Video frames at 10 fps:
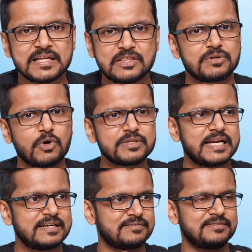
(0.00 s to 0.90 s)
Now, not
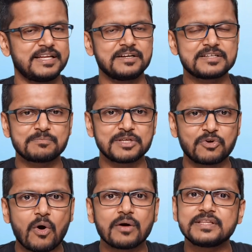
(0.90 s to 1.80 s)
that they did something
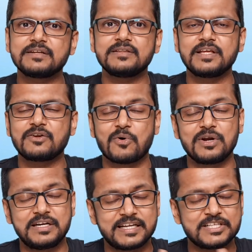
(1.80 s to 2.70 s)
wrong. Their
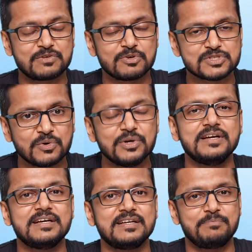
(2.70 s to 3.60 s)
intention was
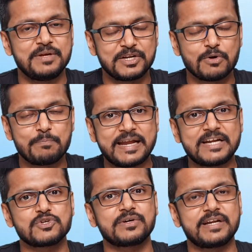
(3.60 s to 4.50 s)
good, be it your
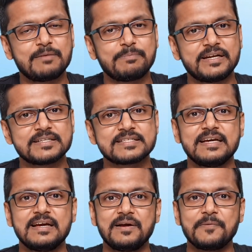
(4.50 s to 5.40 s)
parents or grandparents.
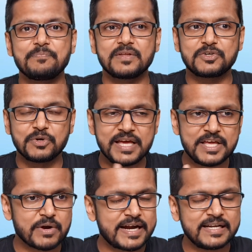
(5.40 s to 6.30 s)
Today,
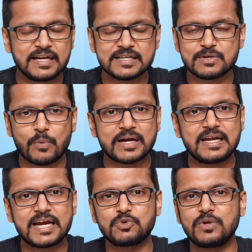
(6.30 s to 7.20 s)
you're getting, let's say, 1
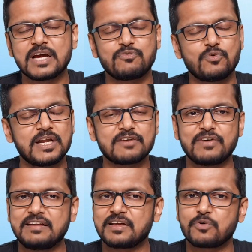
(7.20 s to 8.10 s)
lakh, 2 lakh, 4 lakh,
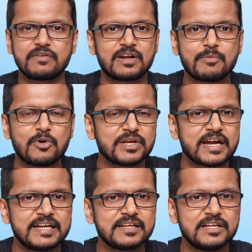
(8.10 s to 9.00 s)
5 lakh, whatever amount you're
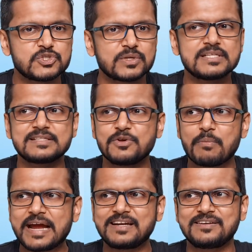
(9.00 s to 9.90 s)
getting in insurance. You
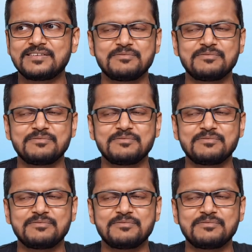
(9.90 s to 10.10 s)
might